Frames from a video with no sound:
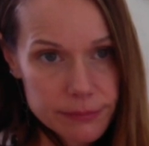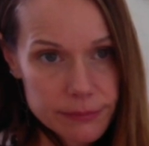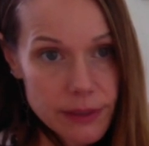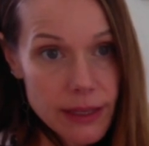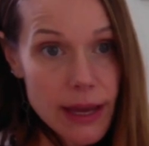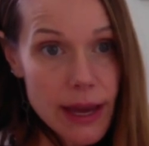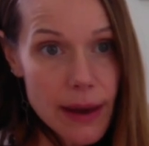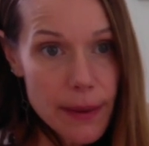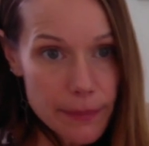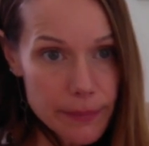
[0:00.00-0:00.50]

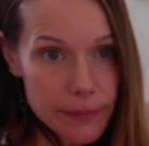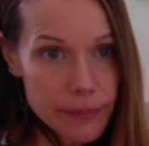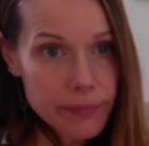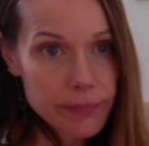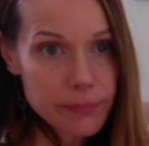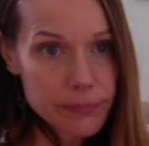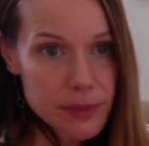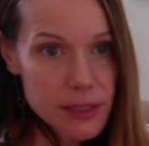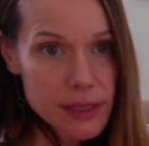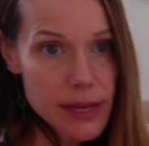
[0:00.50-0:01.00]
Yep,
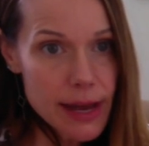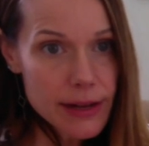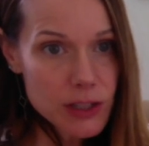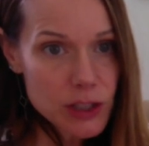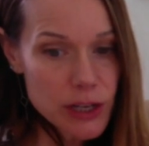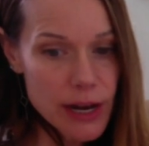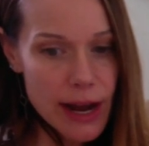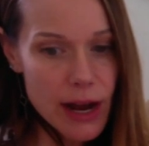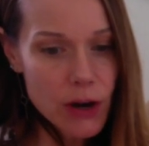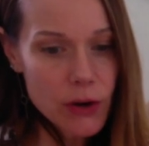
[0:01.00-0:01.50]
sketch
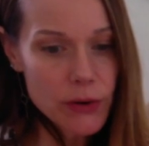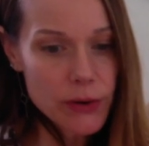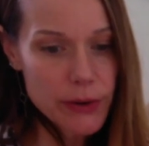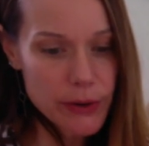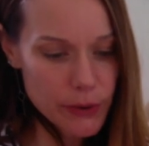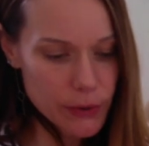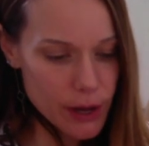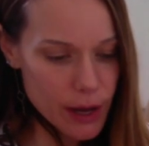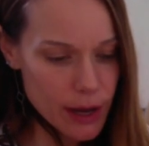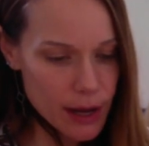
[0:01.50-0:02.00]
it out,
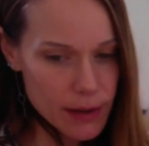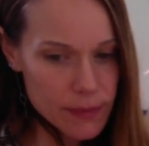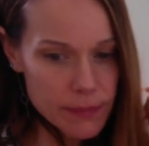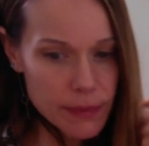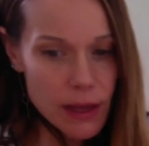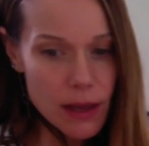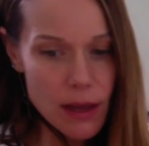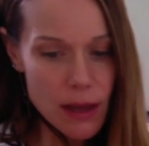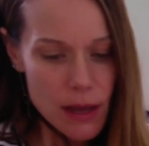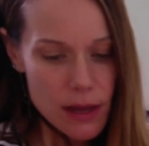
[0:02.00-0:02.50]

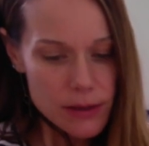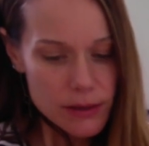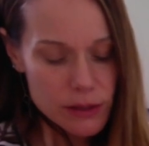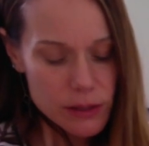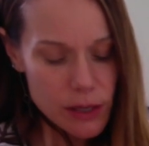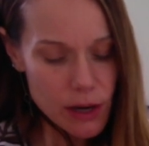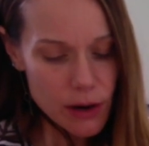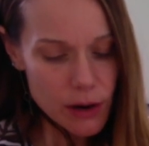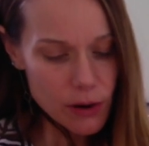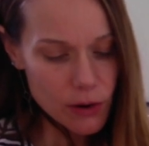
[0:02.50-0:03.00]
okay?
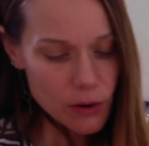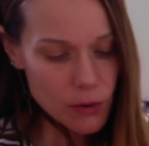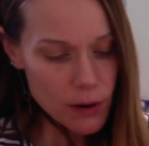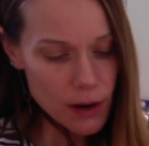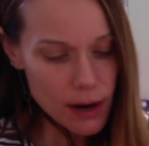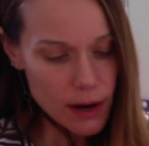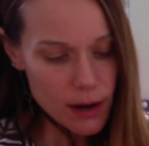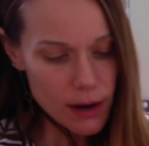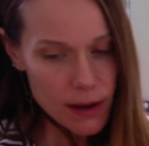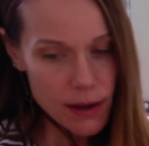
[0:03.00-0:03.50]
So,
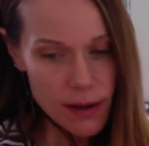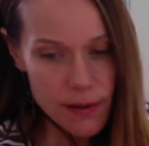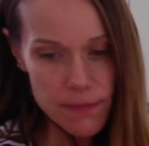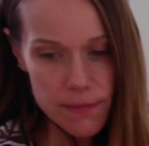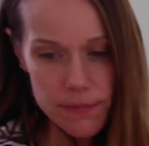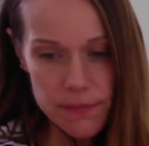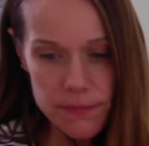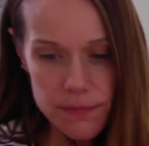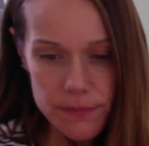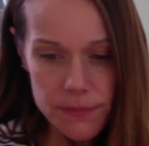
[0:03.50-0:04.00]

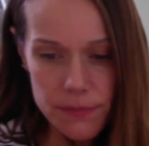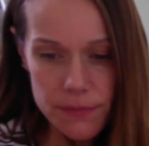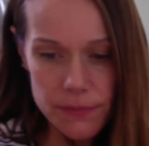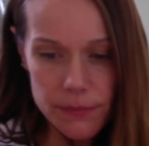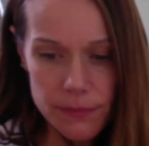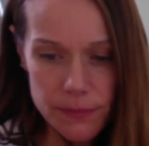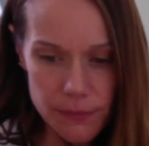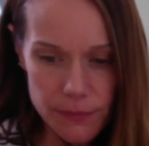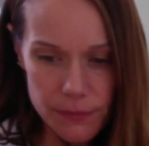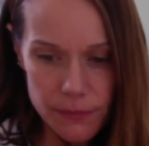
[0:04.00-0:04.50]
um,
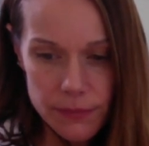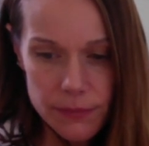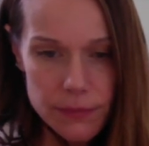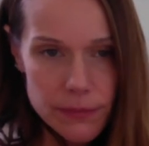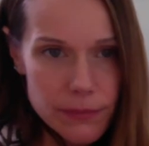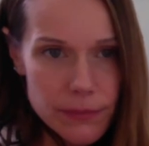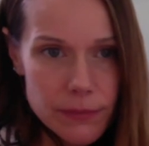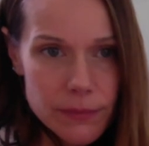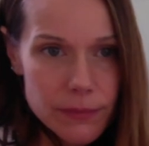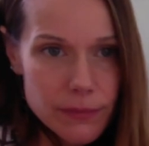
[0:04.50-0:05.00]

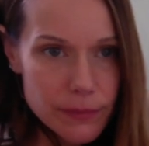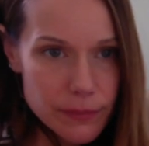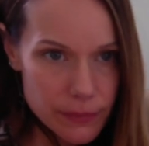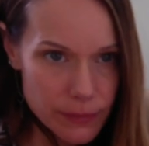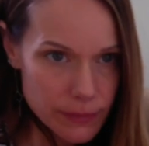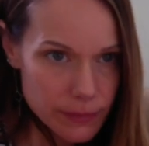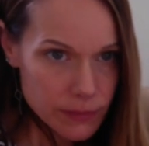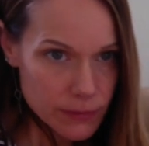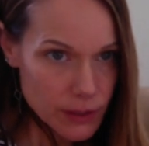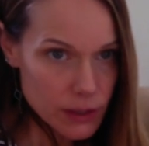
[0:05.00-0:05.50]

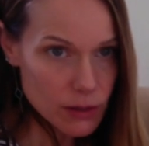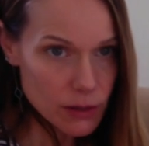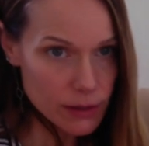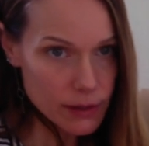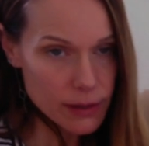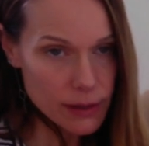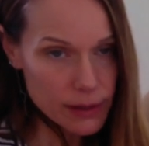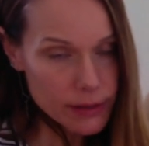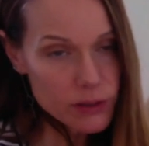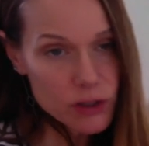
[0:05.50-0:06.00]
you know,
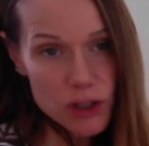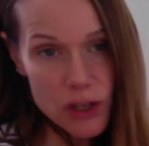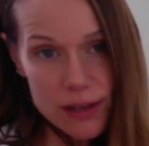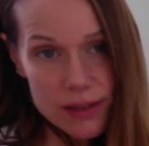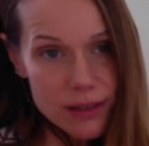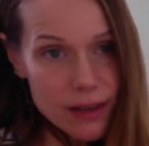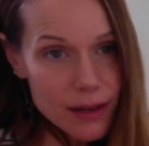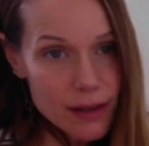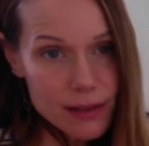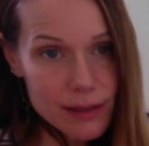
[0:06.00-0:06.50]

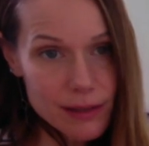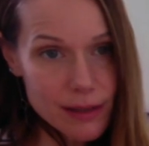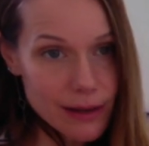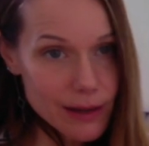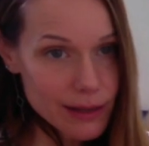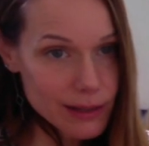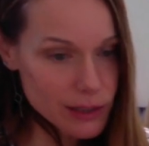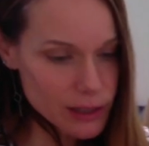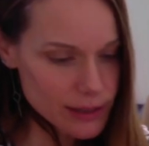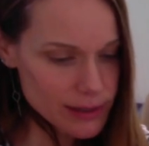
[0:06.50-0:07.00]
just like a
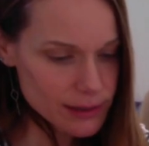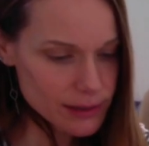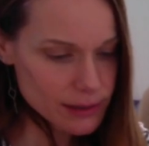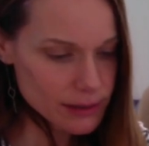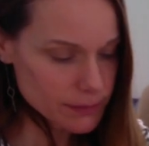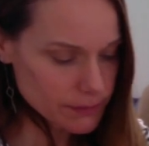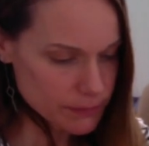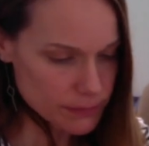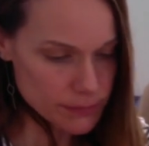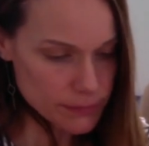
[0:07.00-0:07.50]

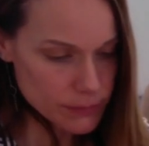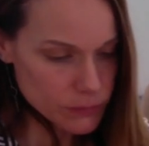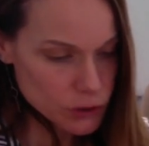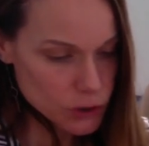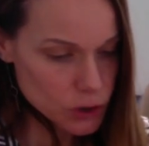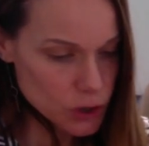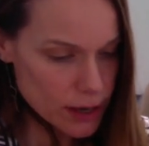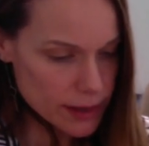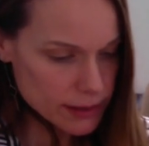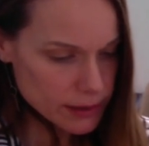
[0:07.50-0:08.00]
scientist,
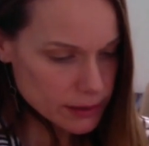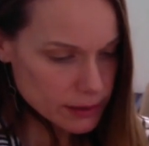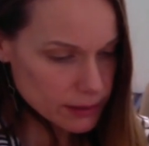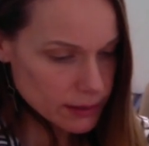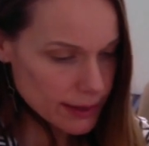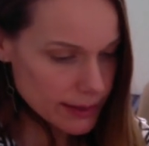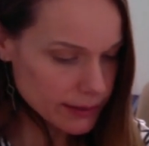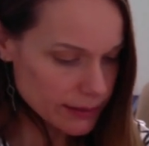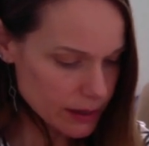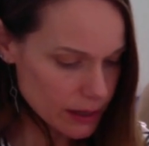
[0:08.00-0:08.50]
just
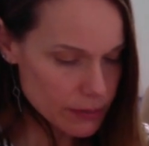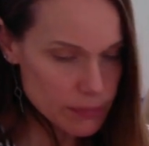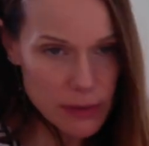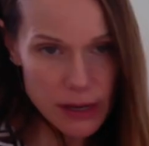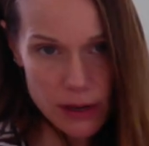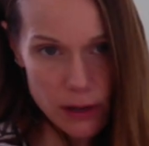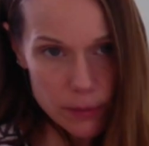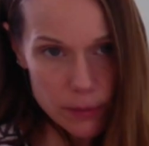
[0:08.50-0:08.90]
like they make